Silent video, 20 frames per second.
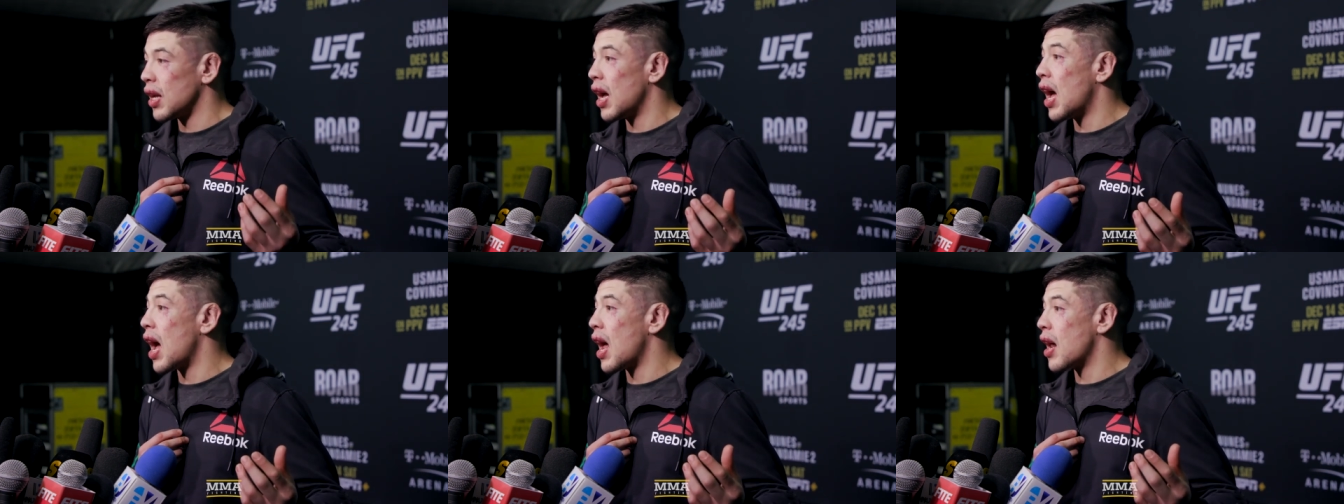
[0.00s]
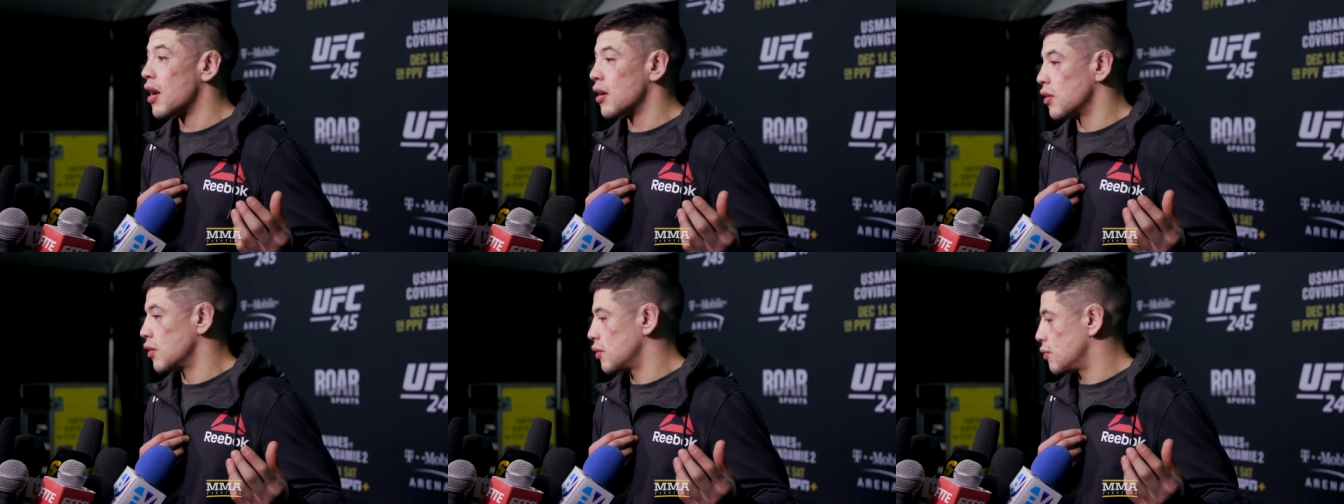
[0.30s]

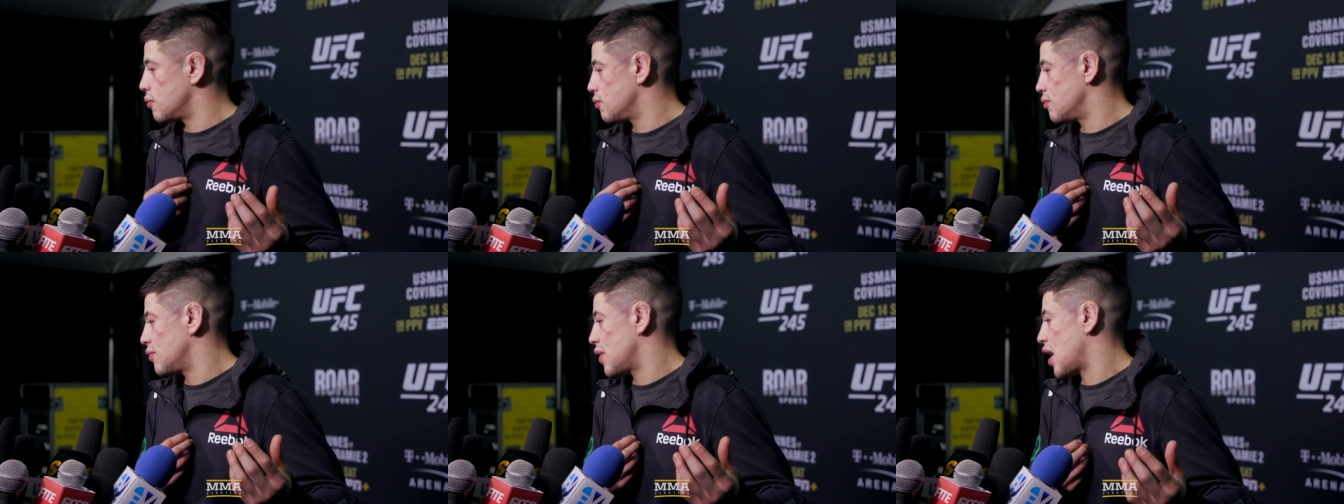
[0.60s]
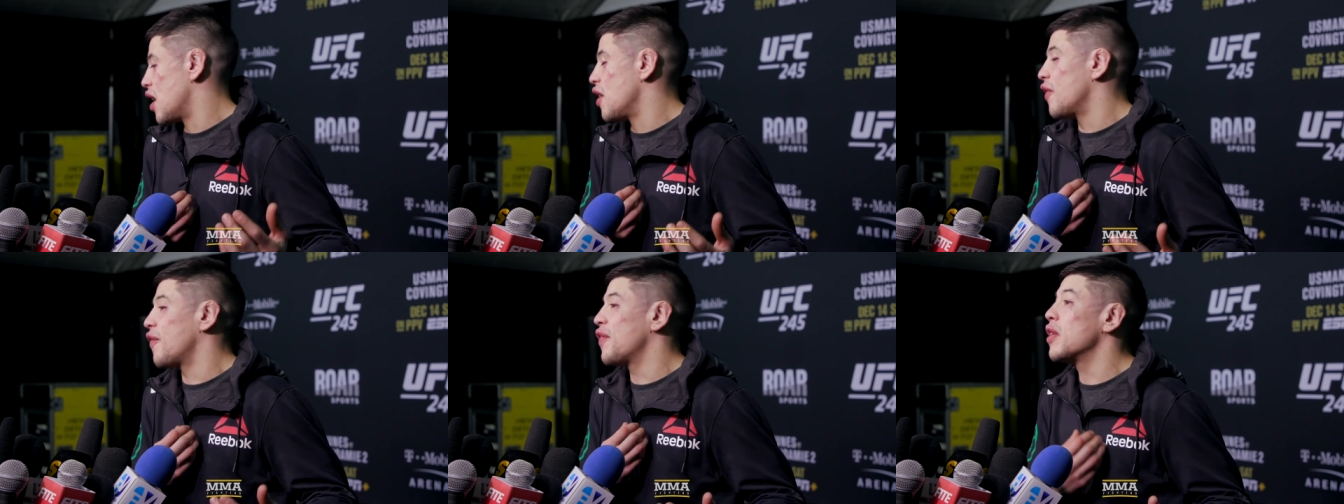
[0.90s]
and
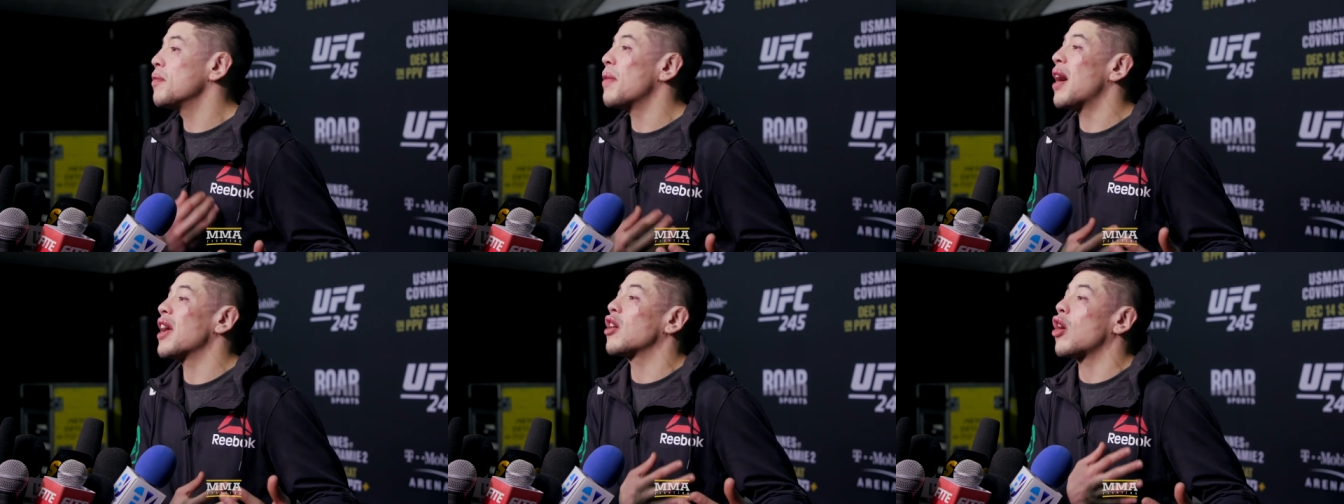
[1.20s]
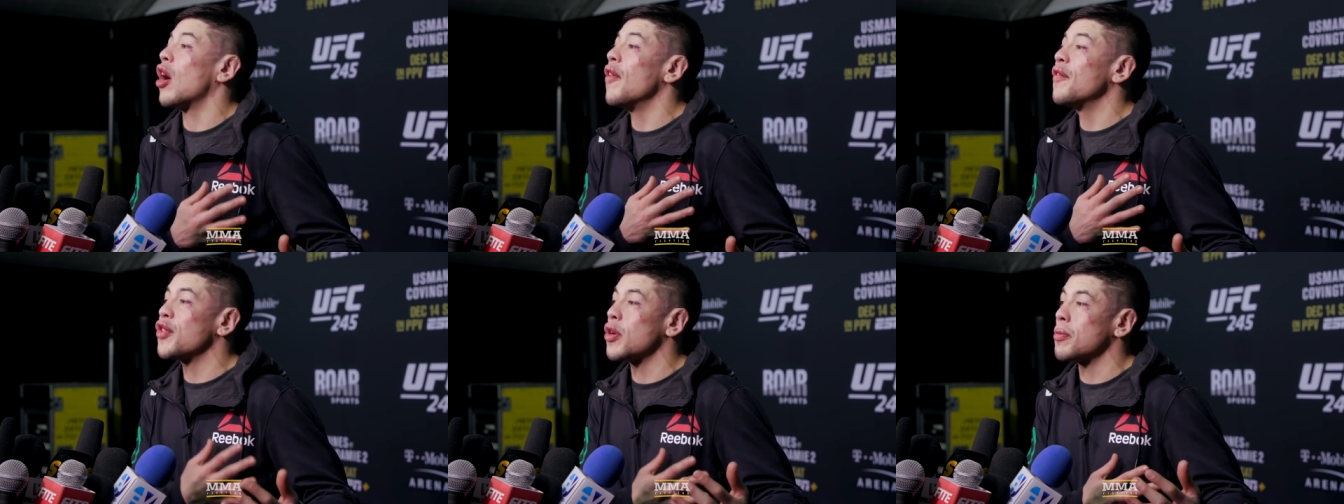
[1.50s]
I feel my
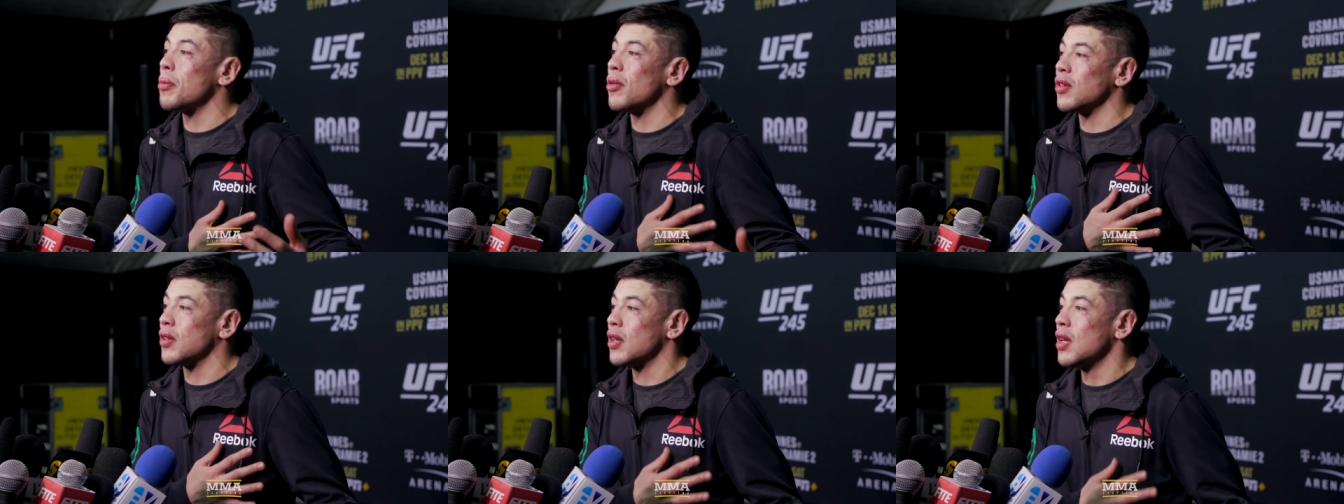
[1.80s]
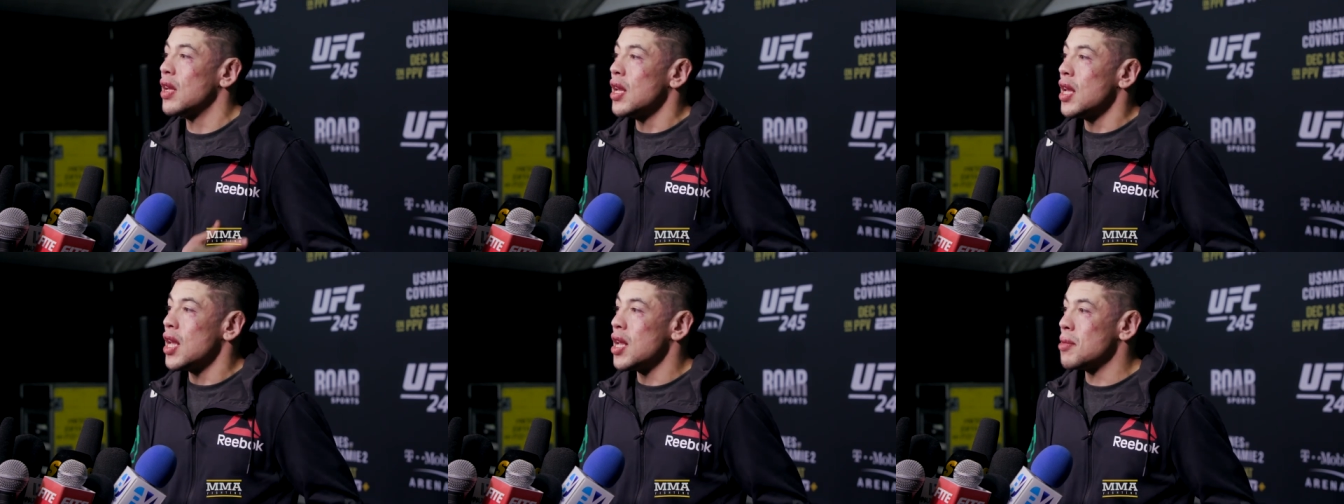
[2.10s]
comfortable
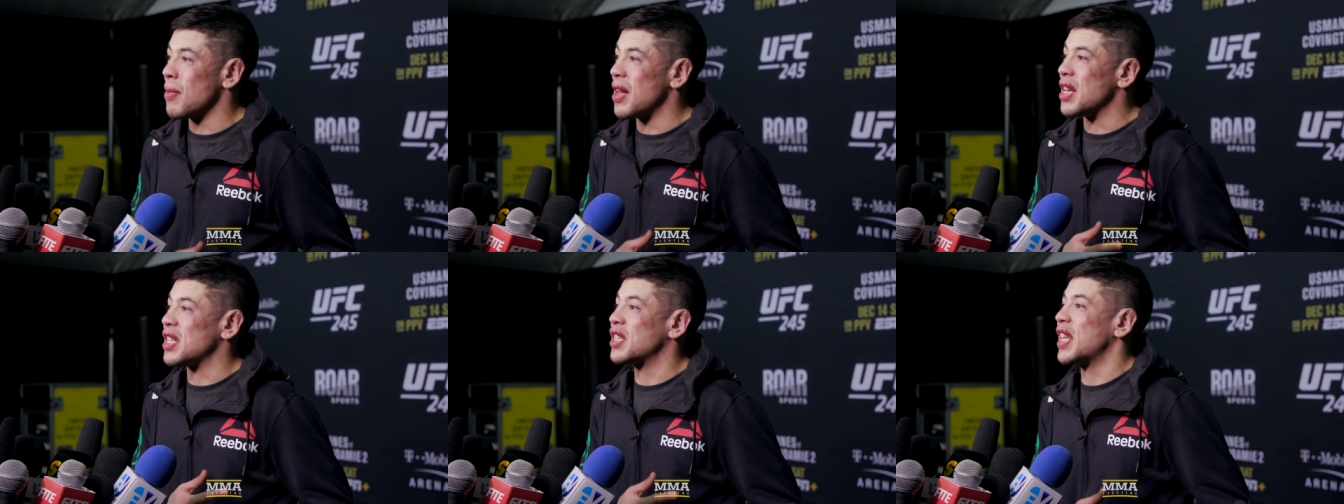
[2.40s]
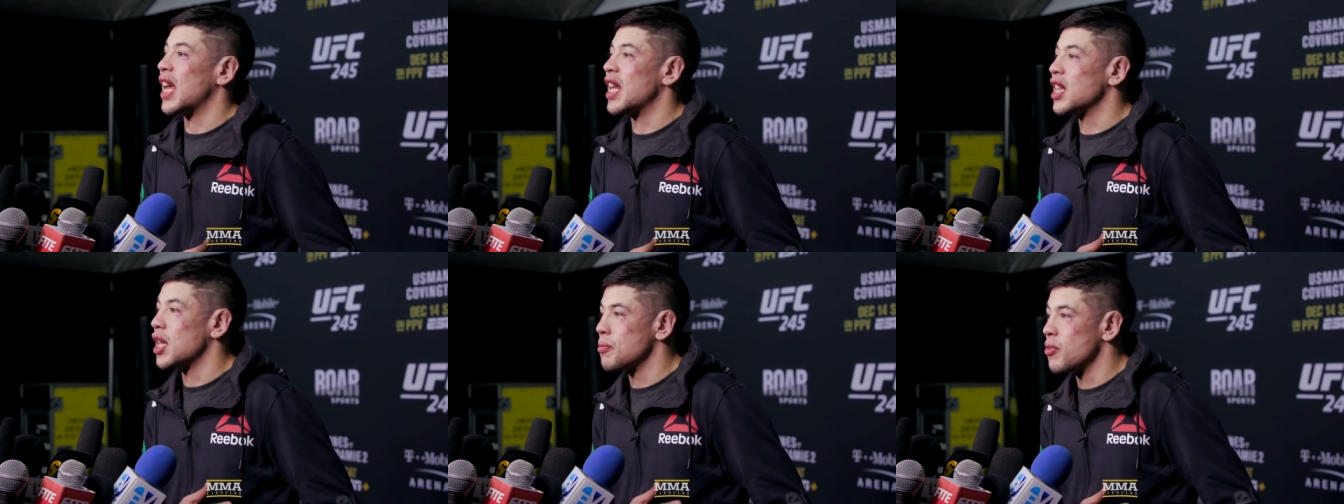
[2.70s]
in my
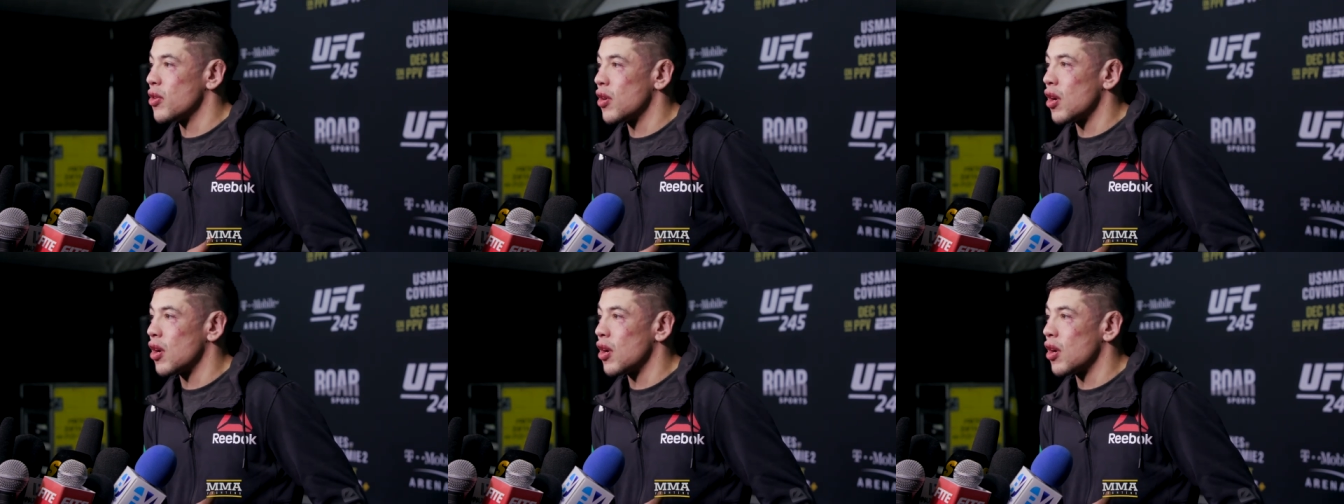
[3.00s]
stand up.